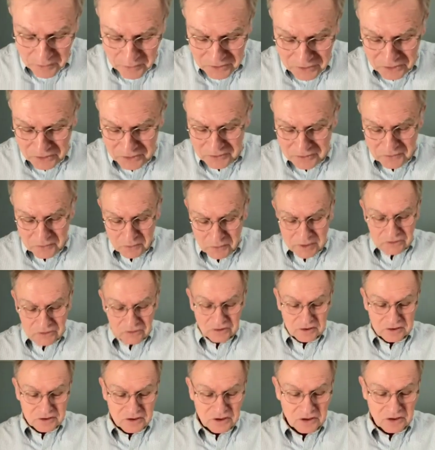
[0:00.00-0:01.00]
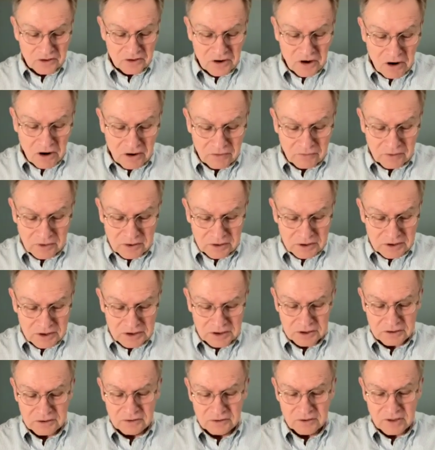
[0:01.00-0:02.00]
we should turn over
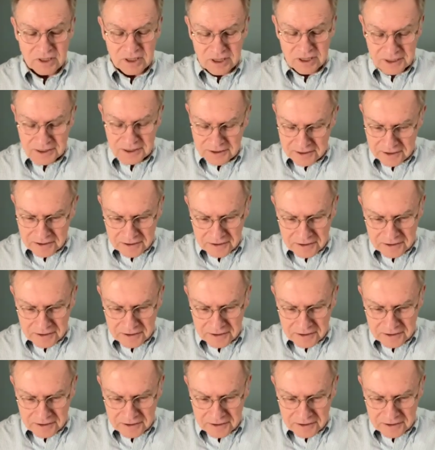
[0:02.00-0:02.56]
to the